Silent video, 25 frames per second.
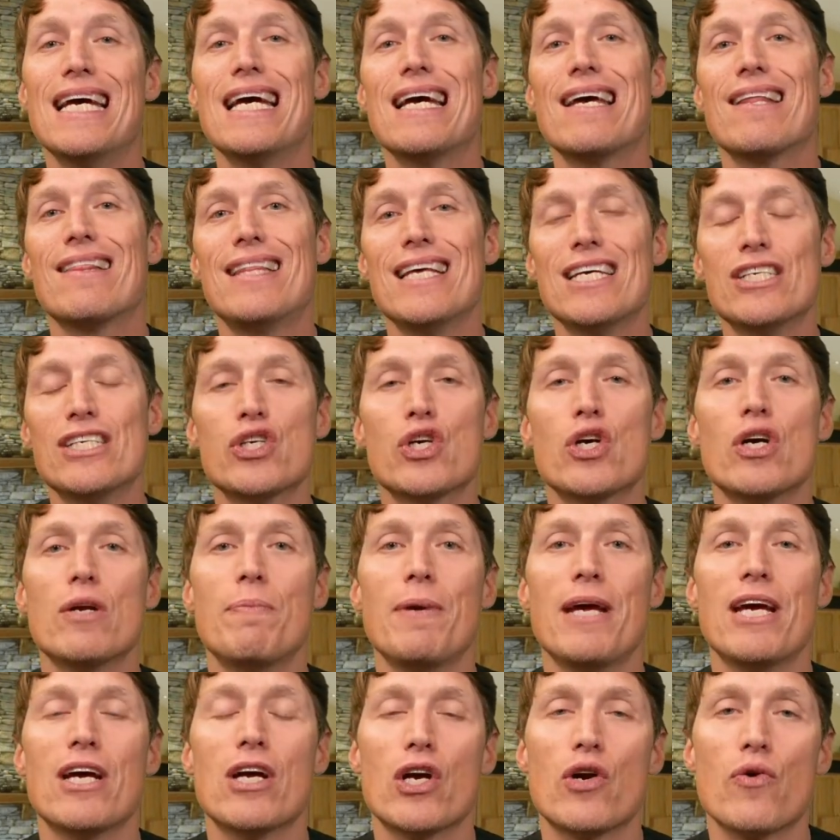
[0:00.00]
this could
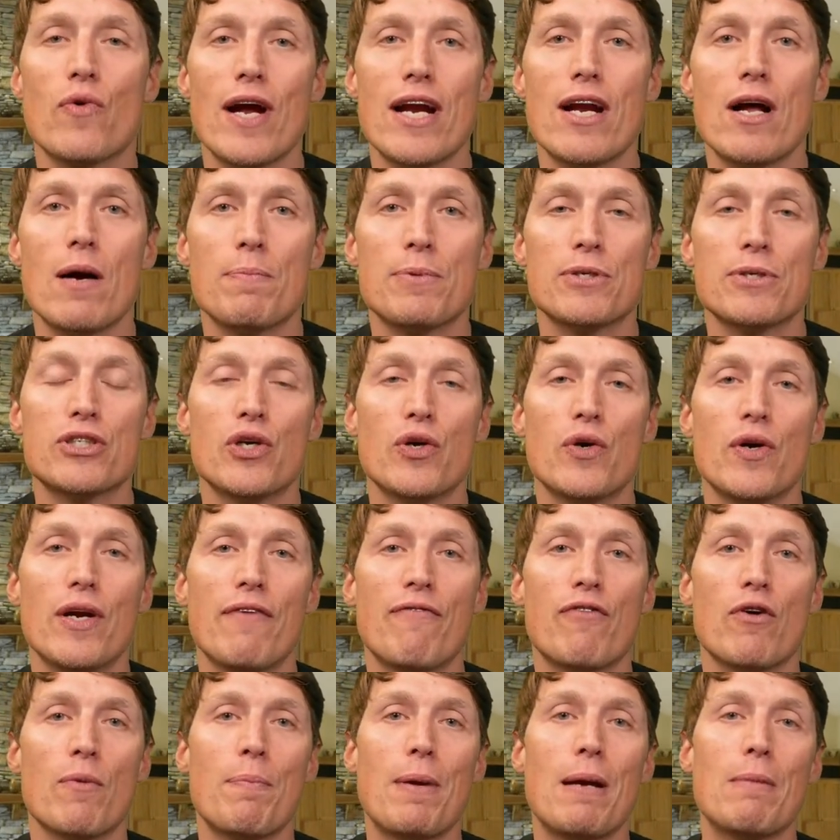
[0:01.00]
be a great opportunity
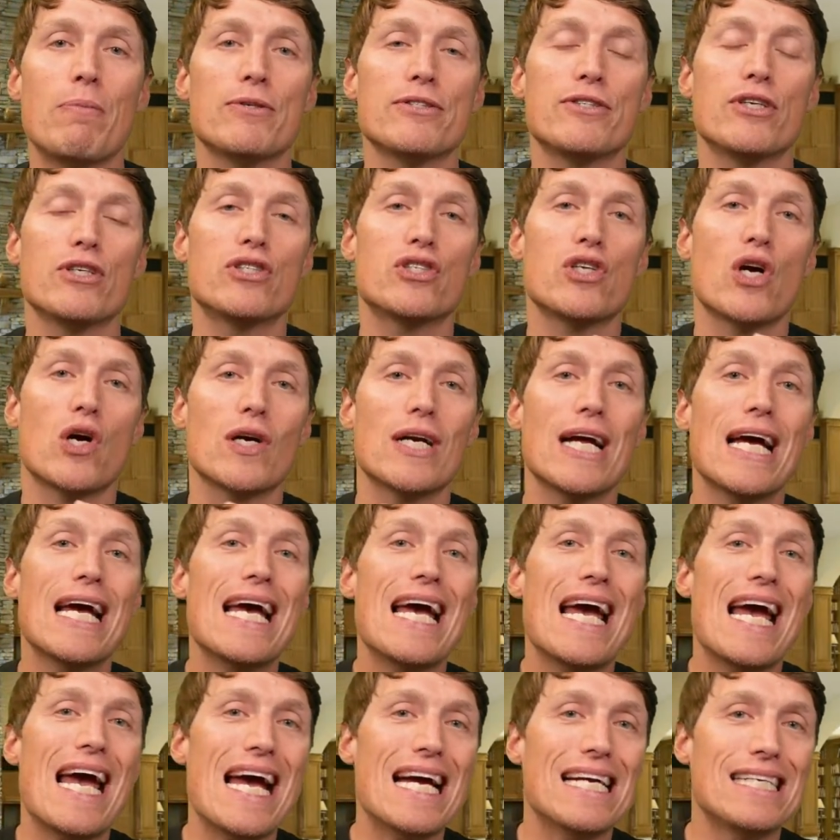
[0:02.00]
for people to start
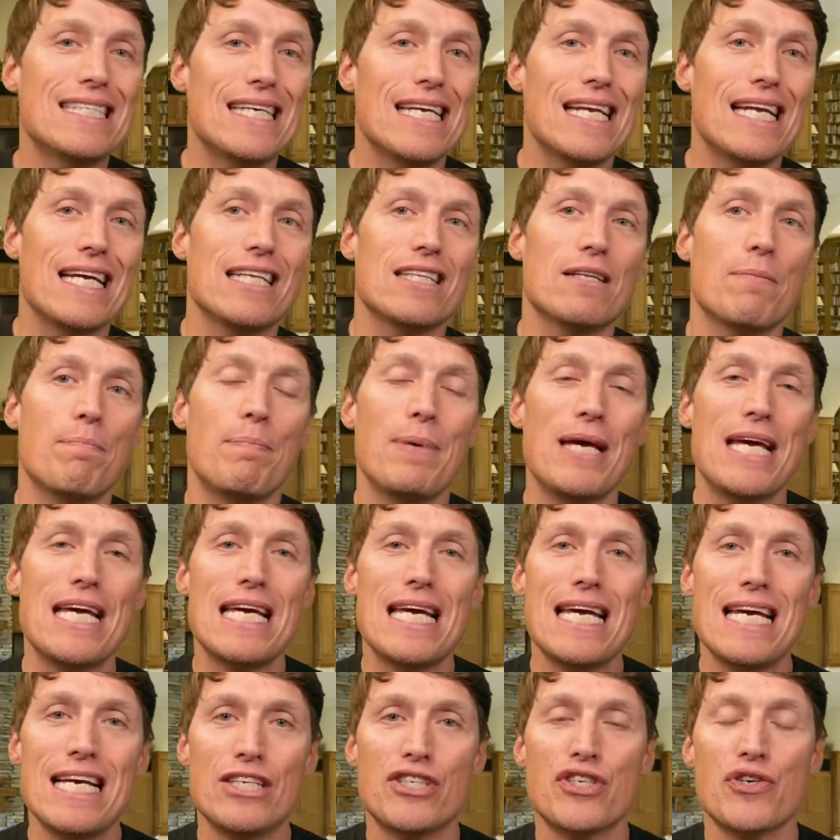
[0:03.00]
exiting the
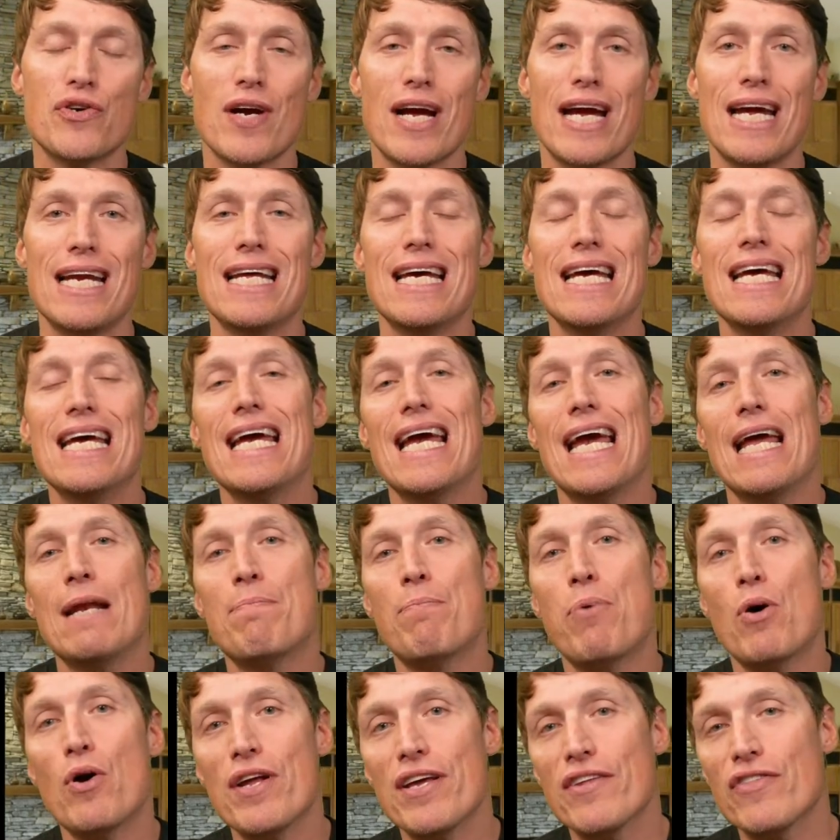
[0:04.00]
BE trade and
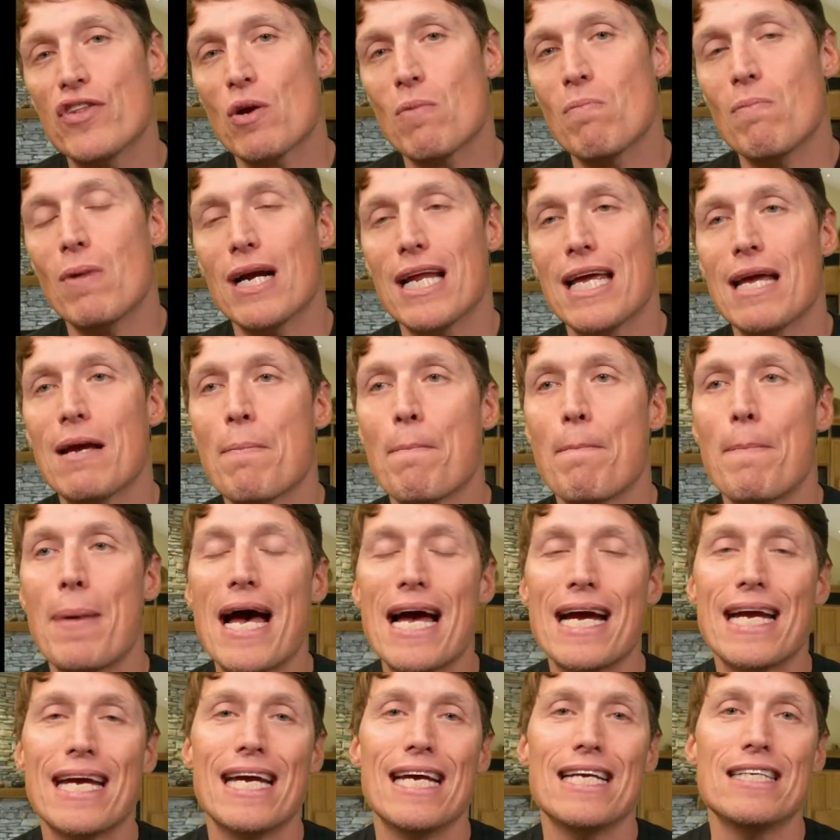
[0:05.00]
putting their money
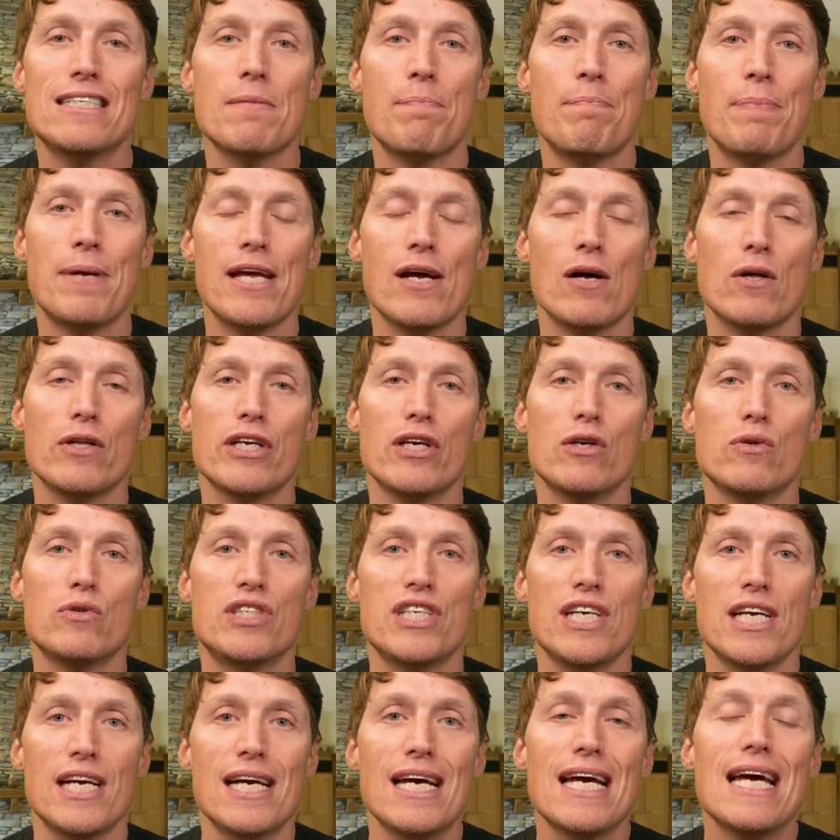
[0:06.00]
back into
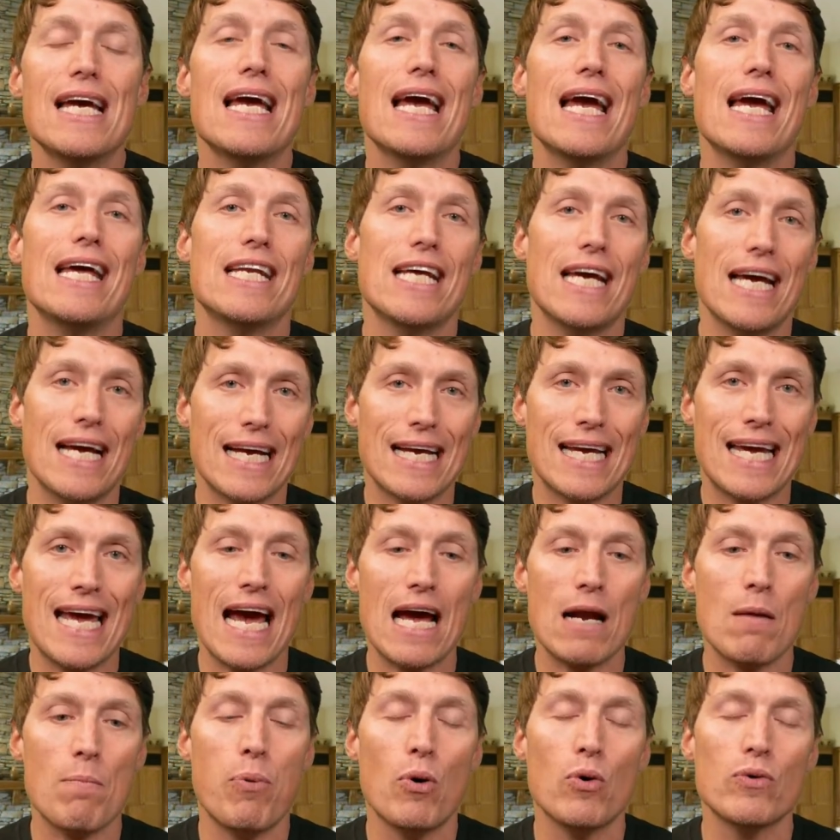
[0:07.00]
PLUG and
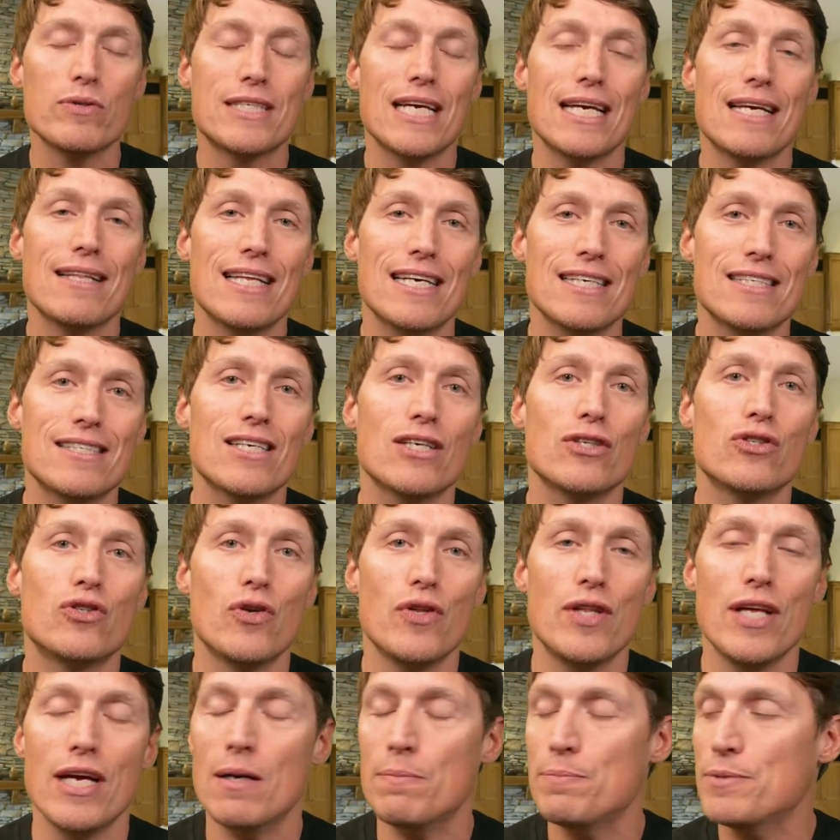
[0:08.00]
catapulting this to
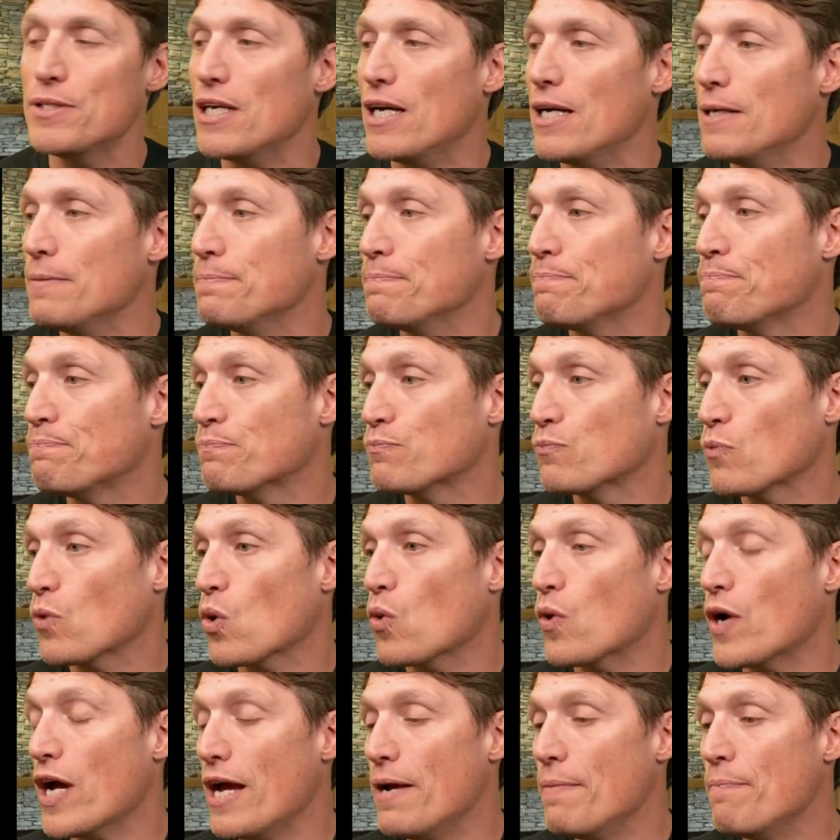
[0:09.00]
the upside.
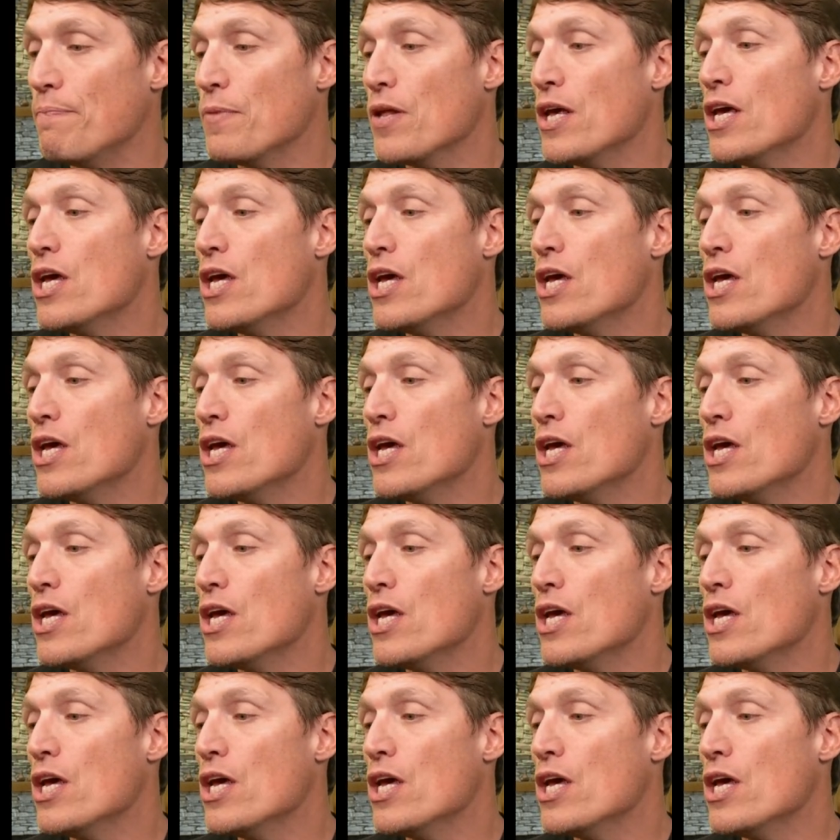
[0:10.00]
Okay.